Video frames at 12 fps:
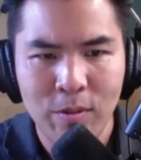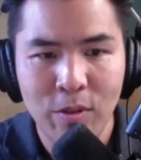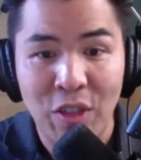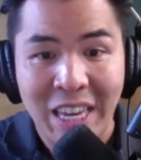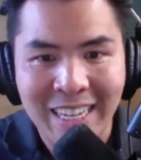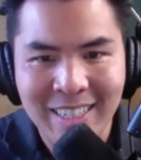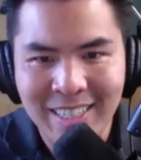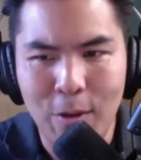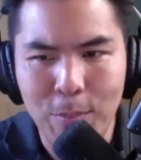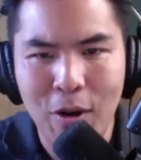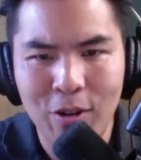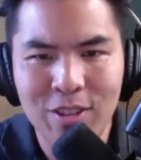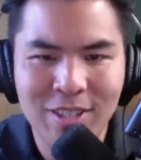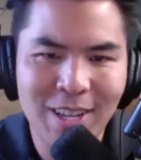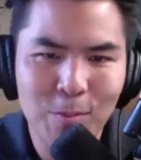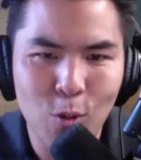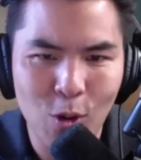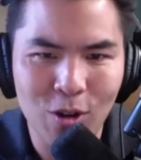things, they're part of the
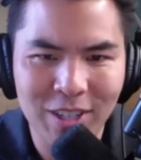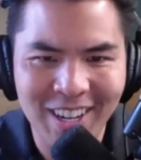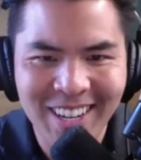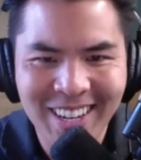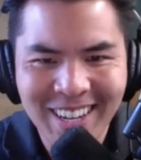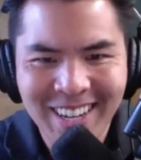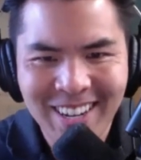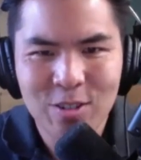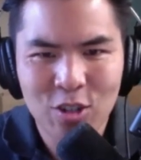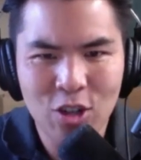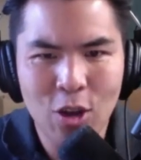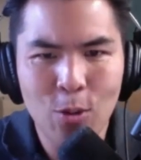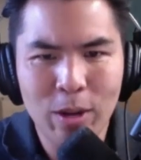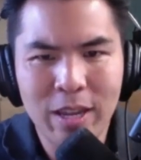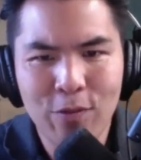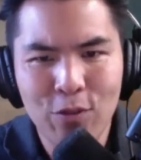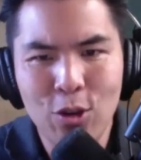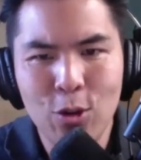same world. So
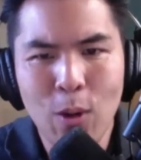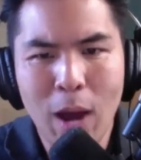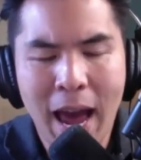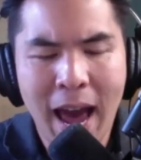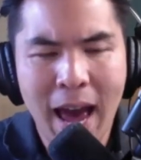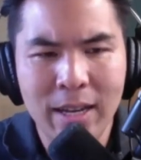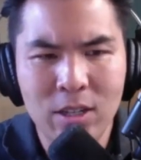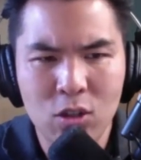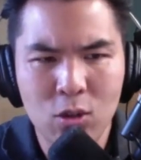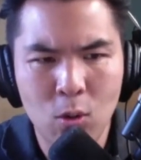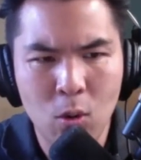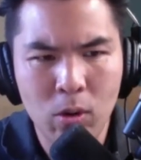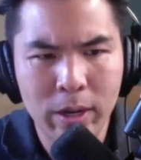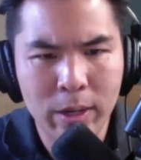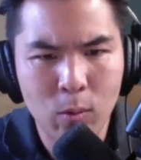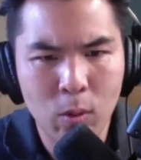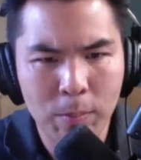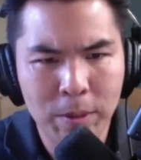if you had a story
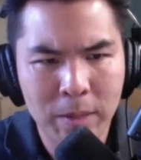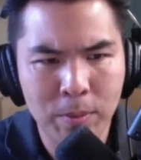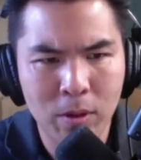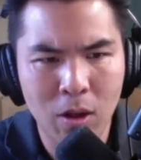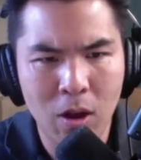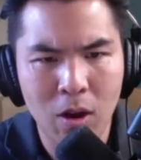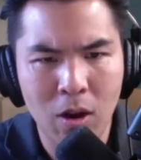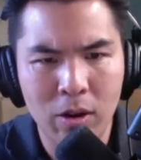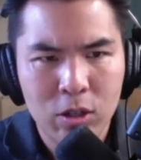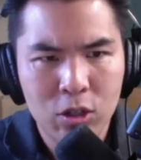where people are